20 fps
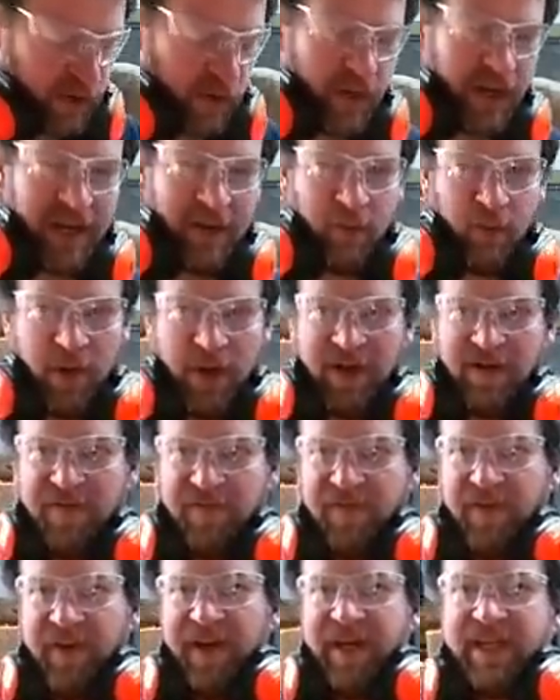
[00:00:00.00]
it would
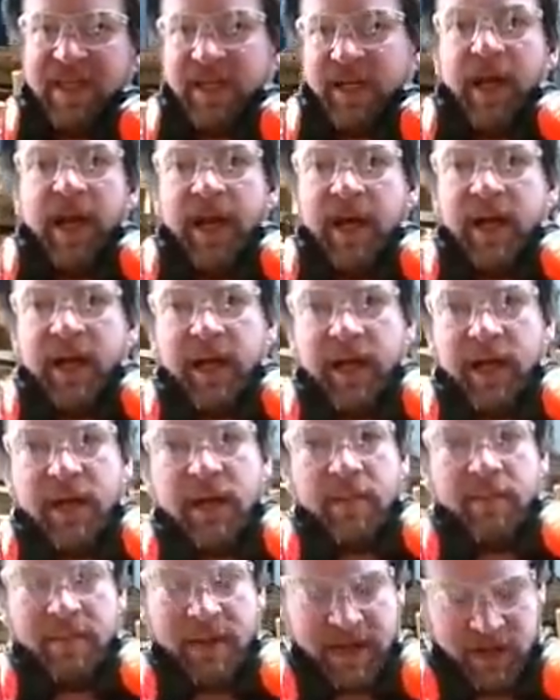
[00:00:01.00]
fit
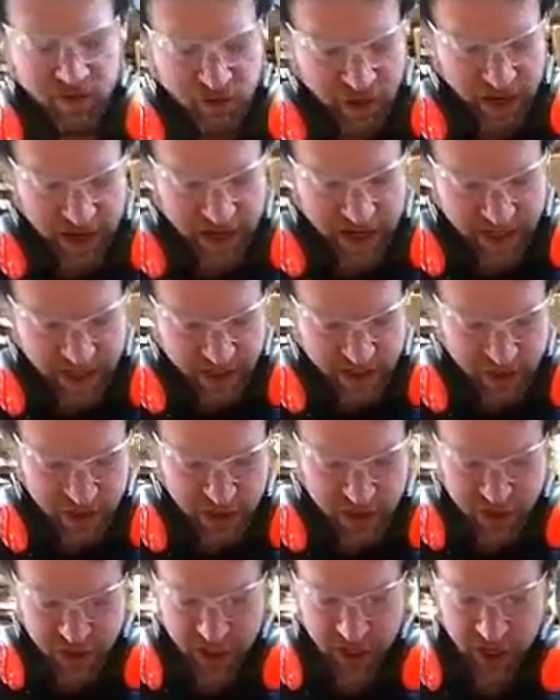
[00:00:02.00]
a
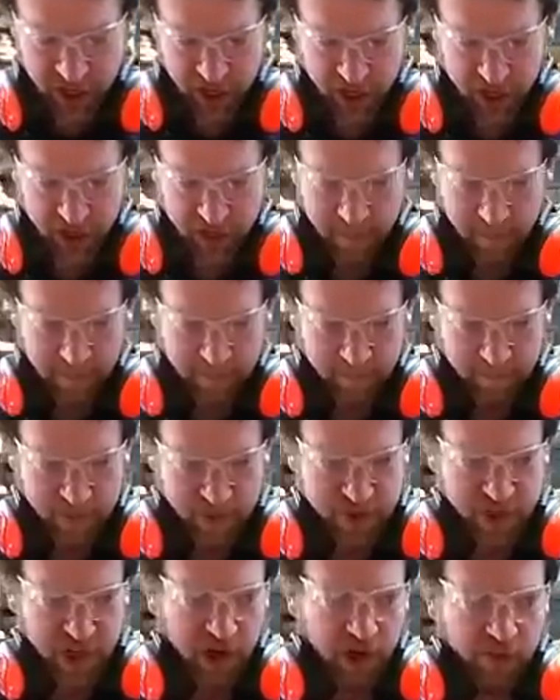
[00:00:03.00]
mid-range
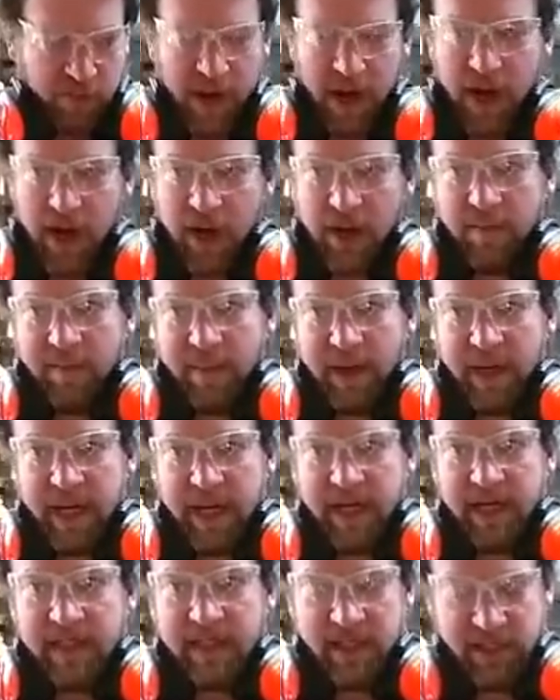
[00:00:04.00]
Dolmar
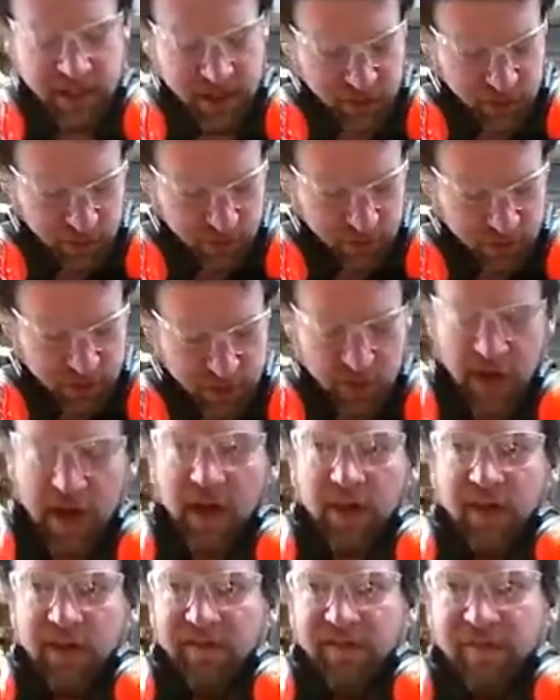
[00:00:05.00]
Makita saw as
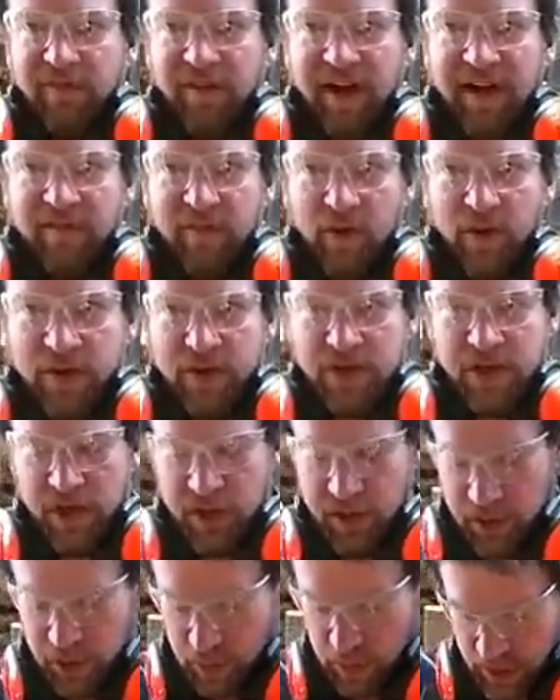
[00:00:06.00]
well,
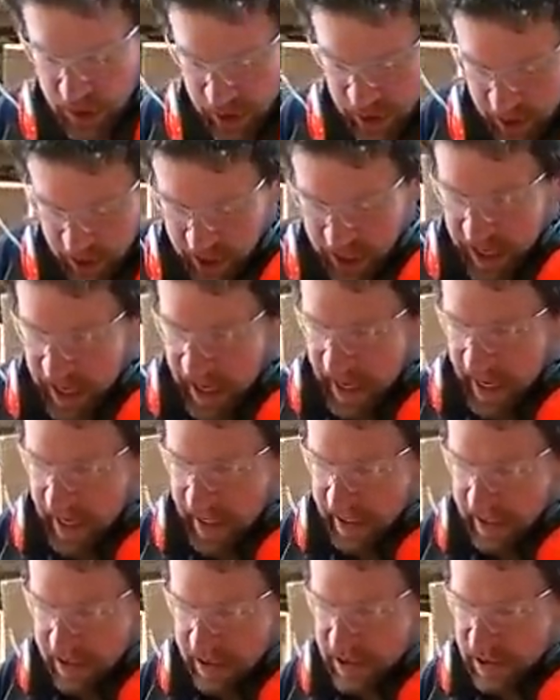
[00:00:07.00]
512,
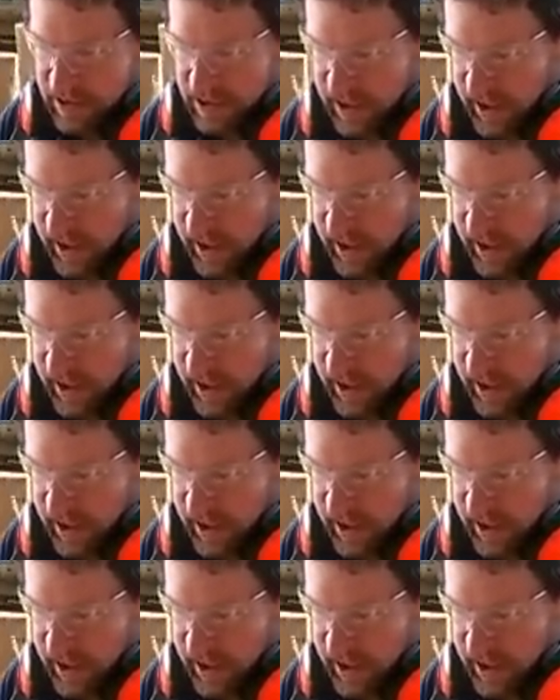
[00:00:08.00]
and